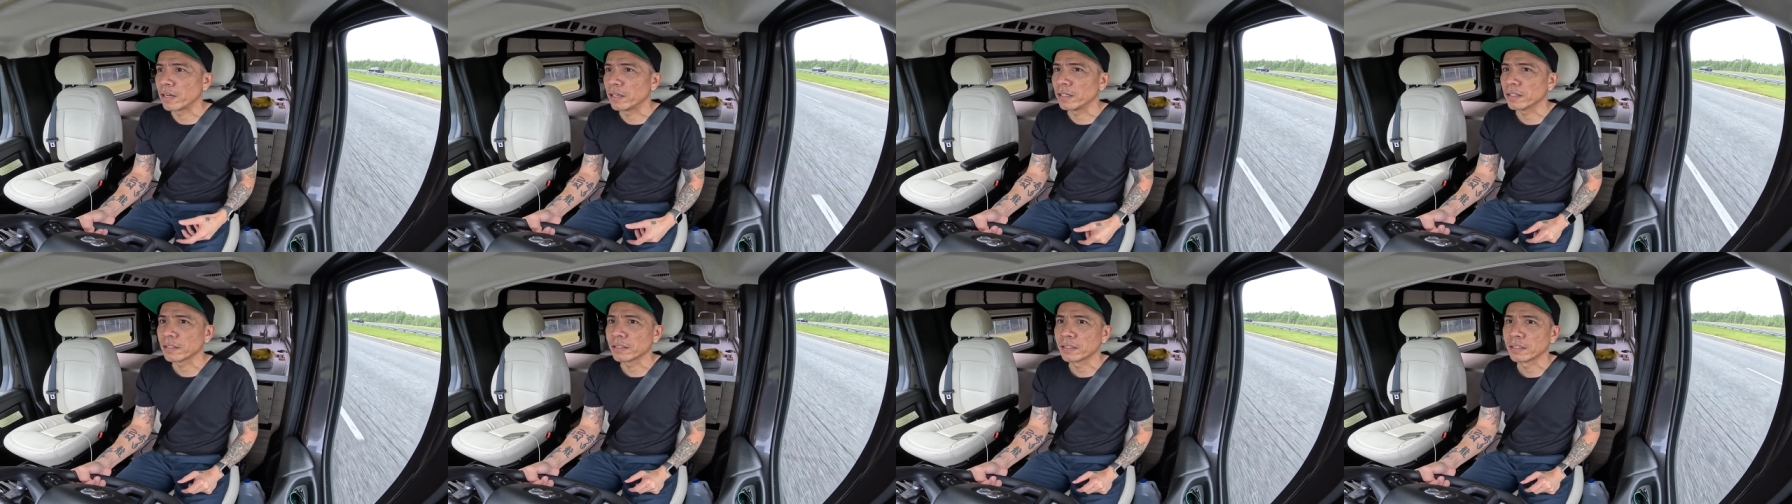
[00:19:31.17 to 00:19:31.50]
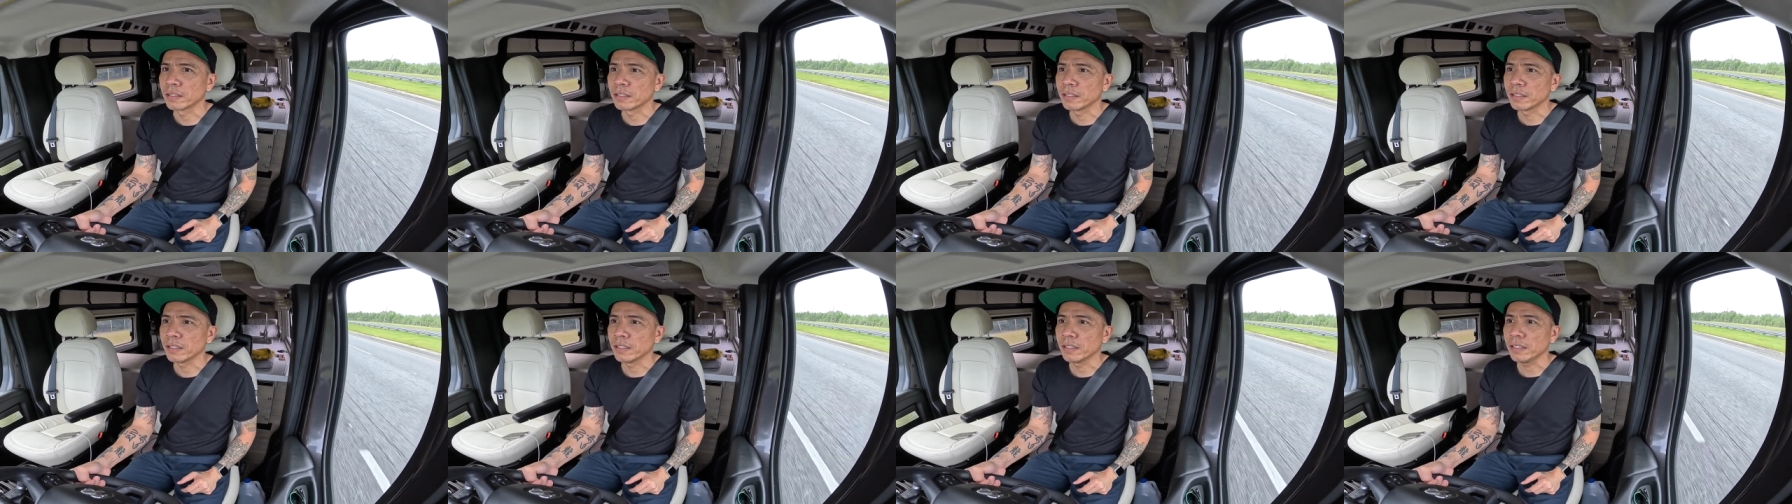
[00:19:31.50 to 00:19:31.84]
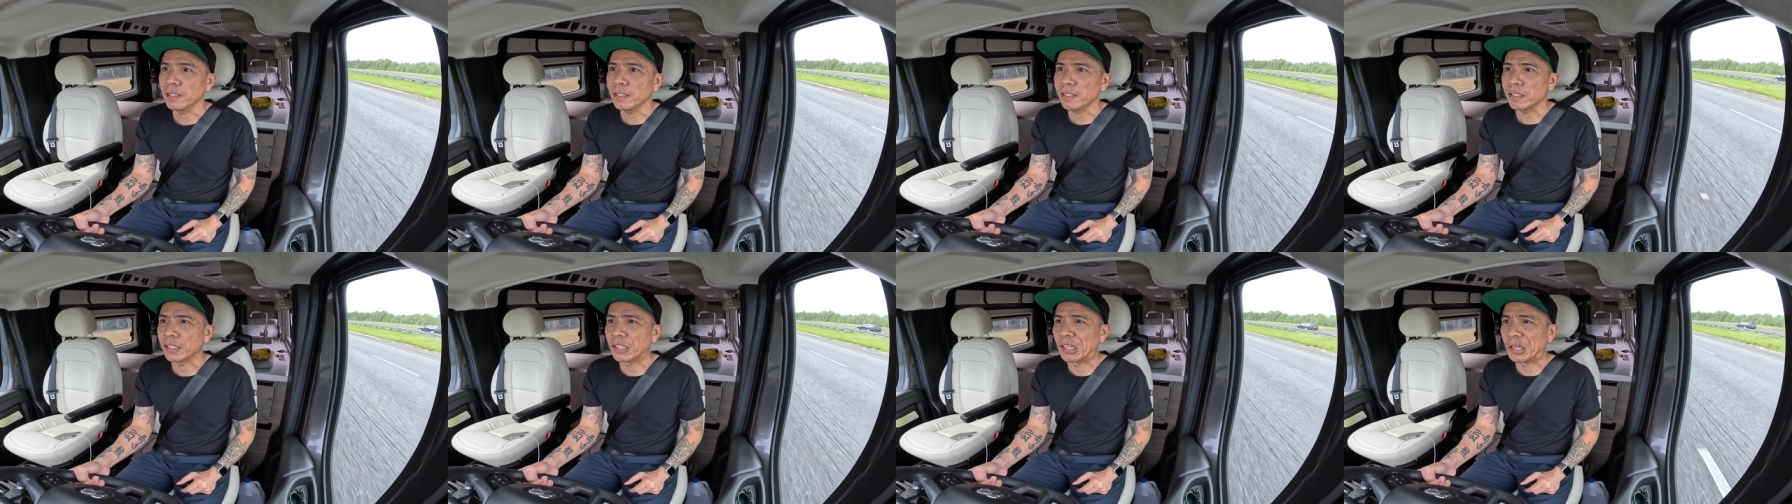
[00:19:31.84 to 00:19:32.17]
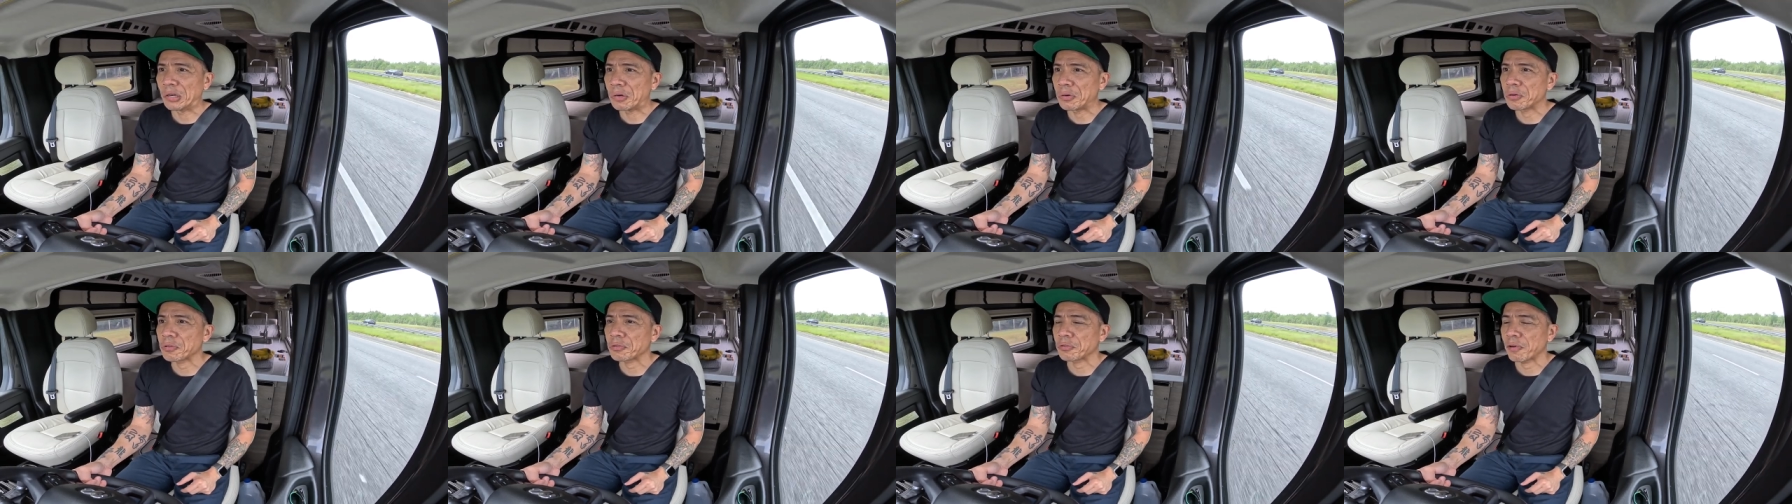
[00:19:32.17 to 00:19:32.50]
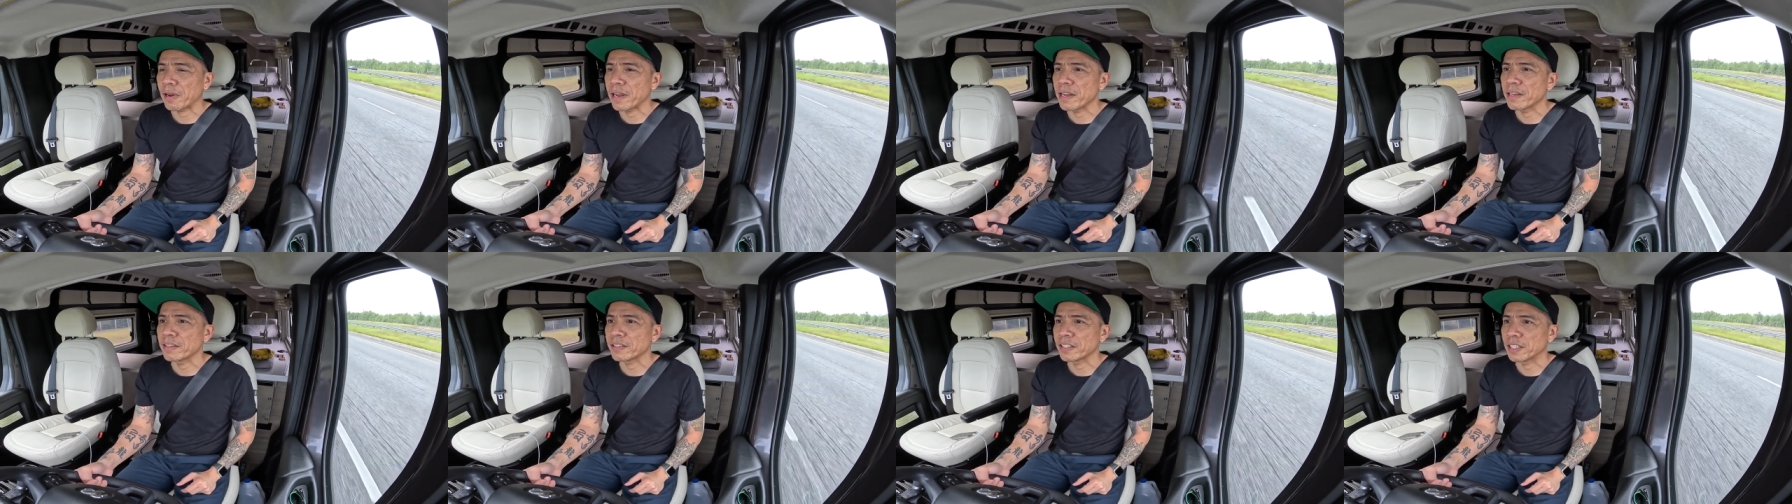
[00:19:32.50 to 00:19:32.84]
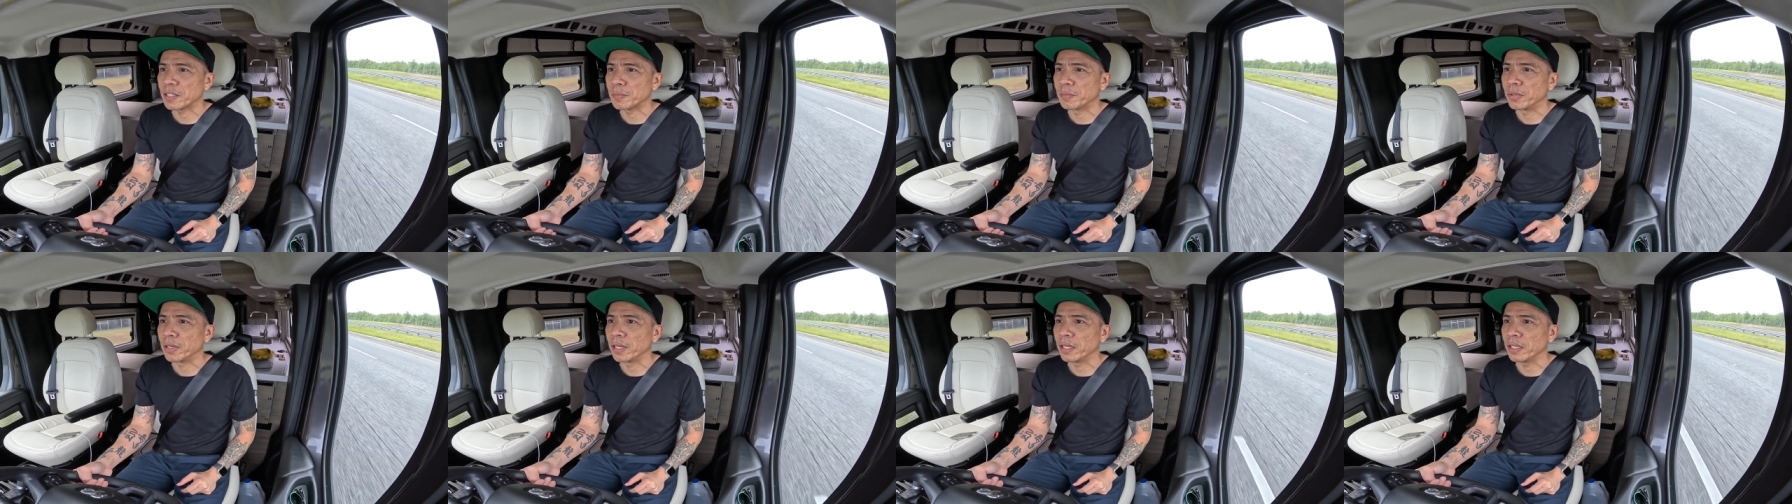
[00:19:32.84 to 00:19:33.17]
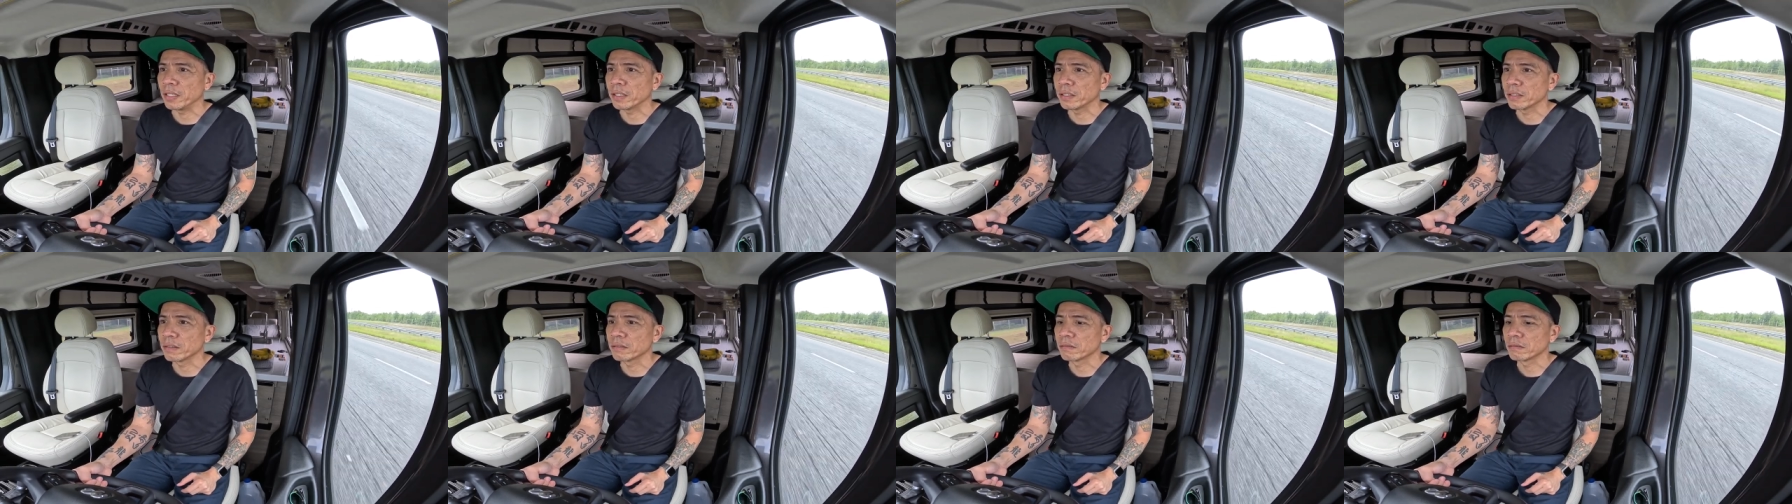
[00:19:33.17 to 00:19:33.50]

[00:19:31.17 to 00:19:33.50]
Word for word: to go crazy, but